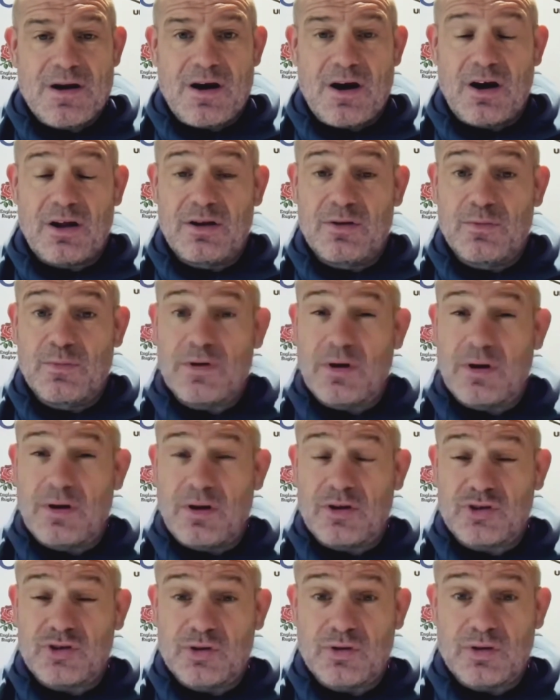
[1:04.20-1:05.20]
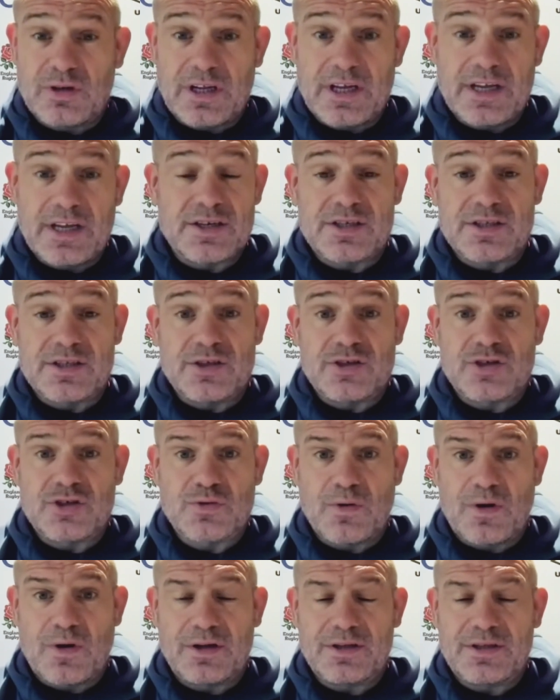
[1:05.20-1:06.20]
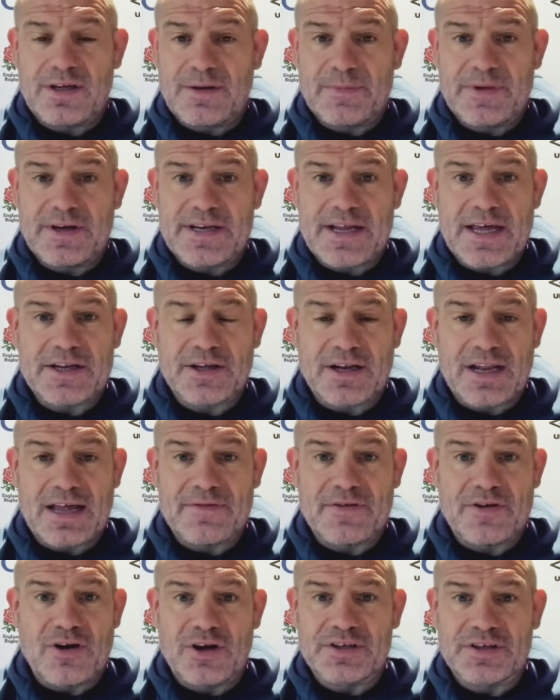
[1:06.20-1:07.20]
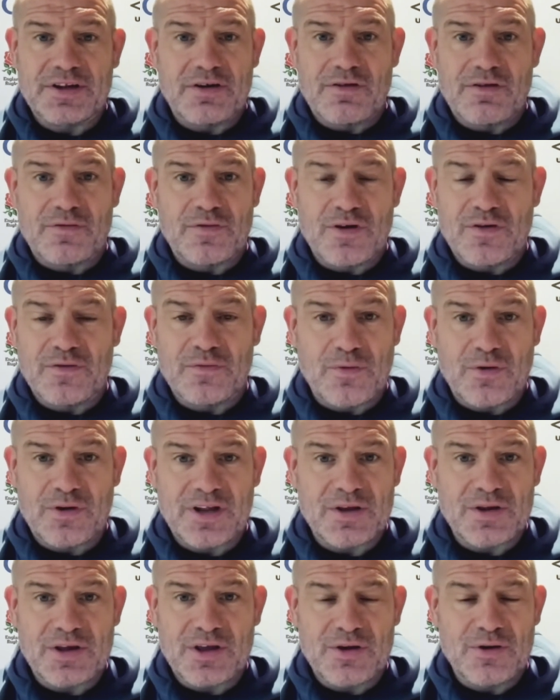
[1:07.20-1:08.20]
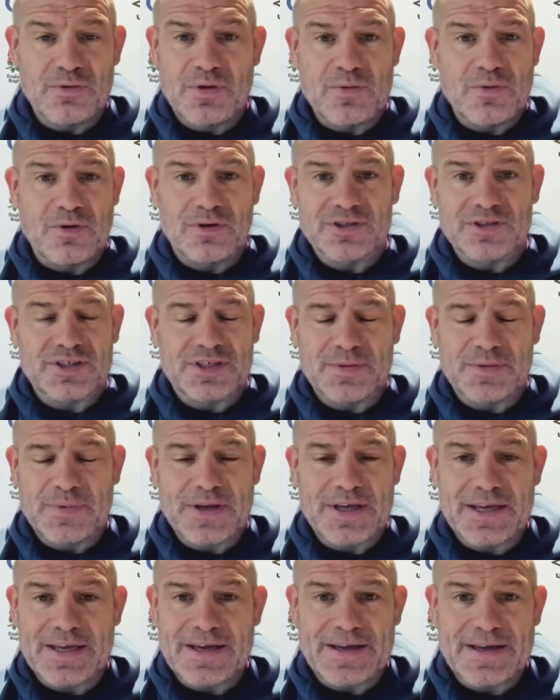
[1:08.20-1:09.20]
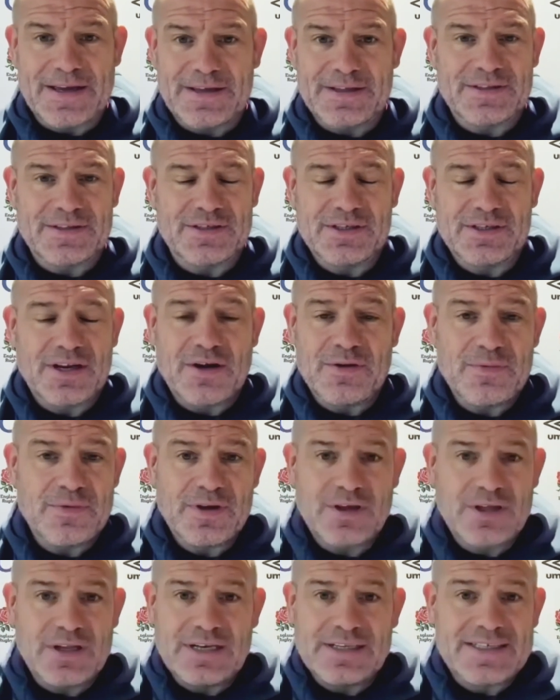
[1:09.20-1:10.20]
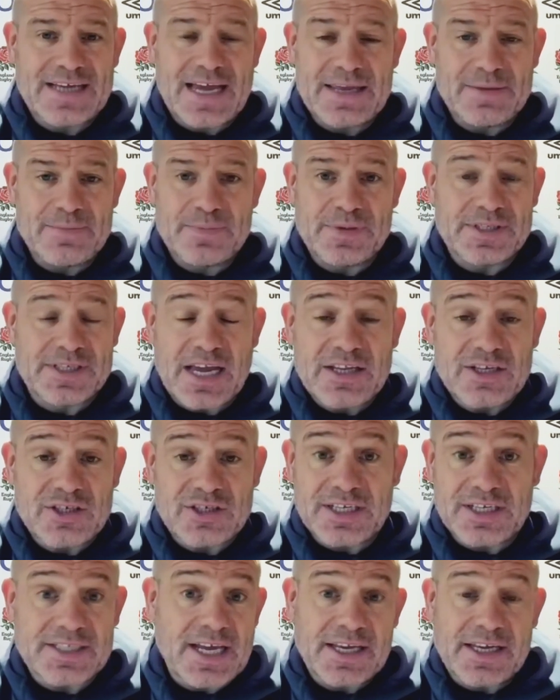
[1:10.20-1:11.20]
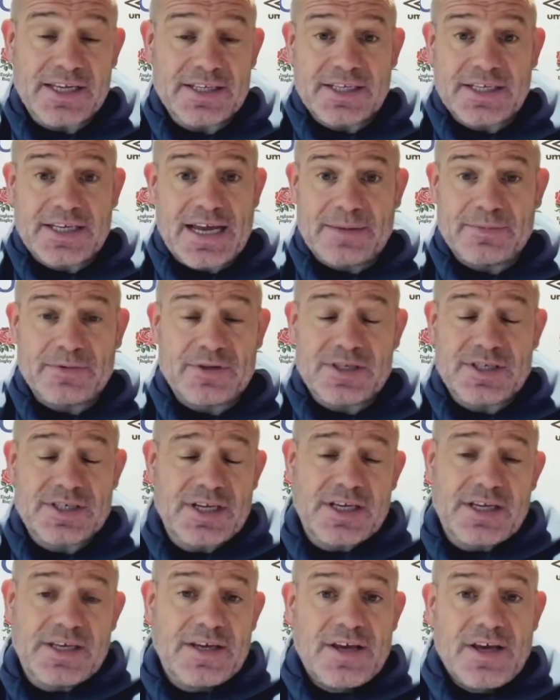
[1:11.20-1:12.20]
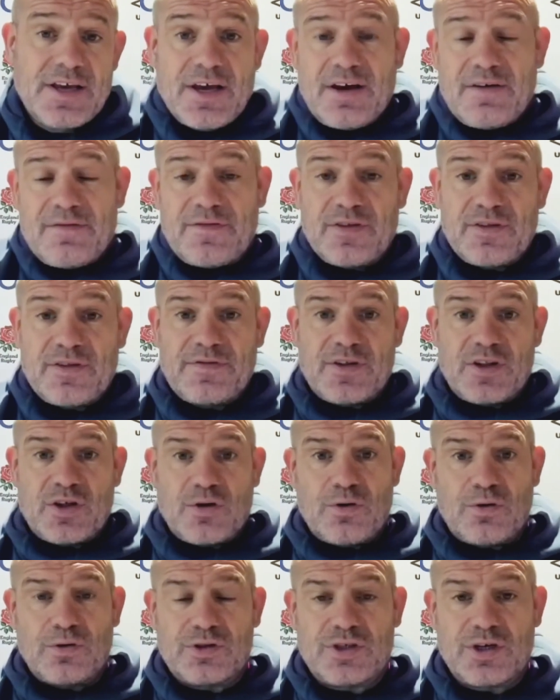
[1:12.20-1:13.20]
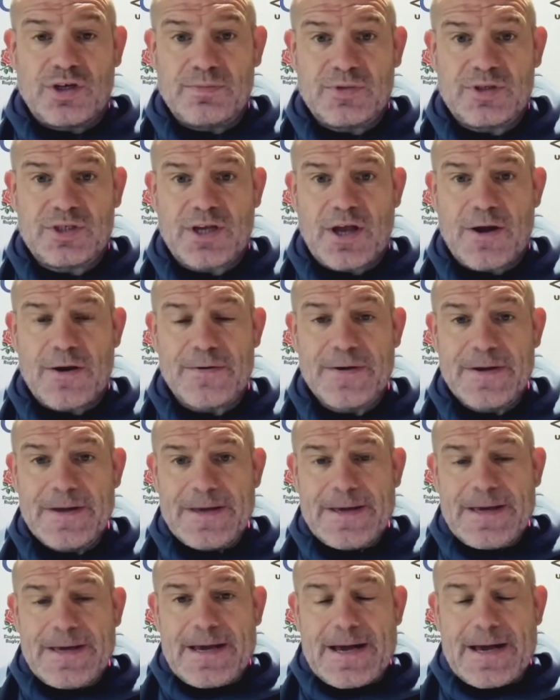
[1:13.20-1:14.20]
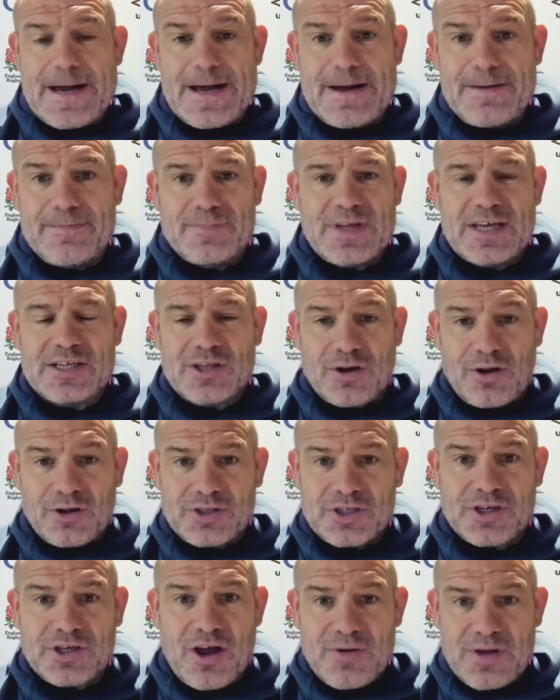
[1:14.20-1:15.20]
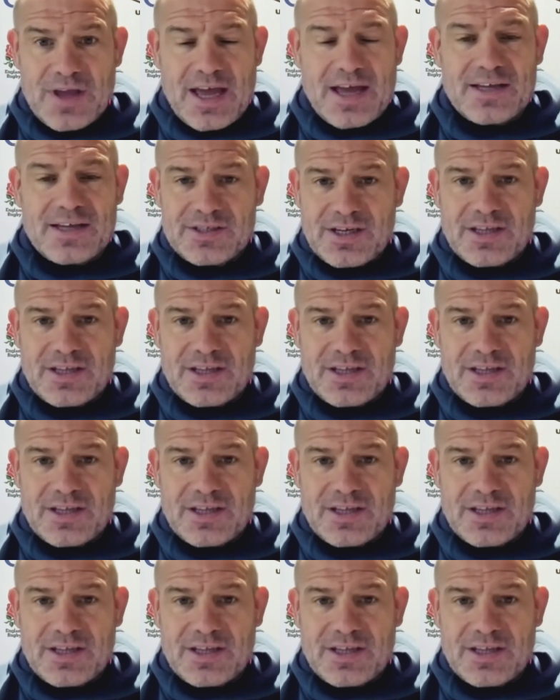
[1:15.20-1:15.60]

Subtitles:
Oh, look, we've got lots of good leaders in the squad. I mean, Eddie will have an idea of what he who he wants to be, you know, potentially take into captaincy in the autumn. So there's a lot to go yet.